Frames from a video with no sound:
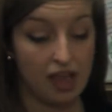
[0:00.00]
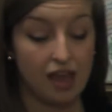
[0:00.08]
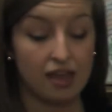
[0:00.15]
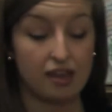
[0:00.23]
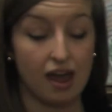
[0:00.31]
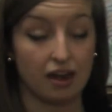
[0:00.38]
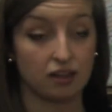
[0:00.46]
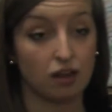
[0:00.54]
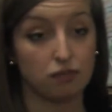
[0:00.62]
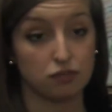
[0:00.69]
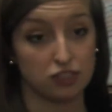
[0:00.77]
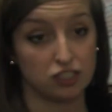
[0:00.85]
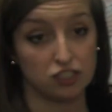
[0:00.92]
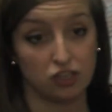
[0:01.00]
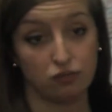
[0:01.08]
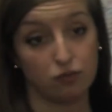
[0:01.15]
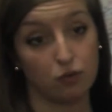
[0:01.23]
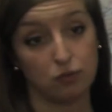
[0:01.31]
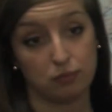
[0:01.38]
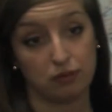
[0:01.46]
and had a conversation on the
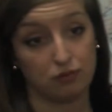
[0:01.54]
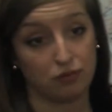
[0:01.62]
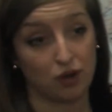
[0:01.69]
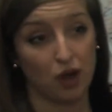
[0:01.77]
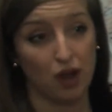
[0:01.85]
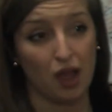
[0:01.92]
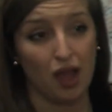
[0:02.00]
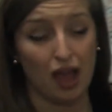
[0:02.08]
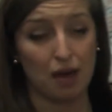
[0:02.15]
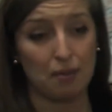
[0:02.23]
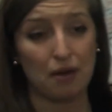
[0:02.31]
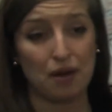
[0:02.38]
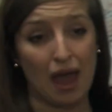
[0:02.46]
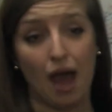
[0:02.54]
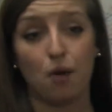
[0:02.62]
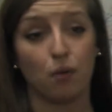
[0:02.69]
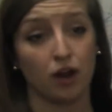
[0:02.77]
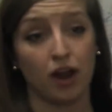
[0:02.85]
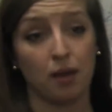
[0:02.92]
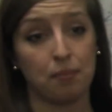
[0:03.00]
phone with me for about an
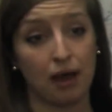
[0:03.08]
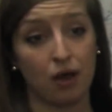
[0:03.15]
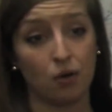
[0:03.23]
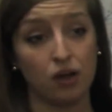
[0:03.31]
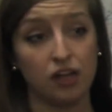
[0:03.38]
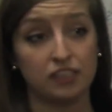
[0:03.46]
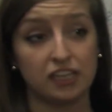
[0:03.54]
hour about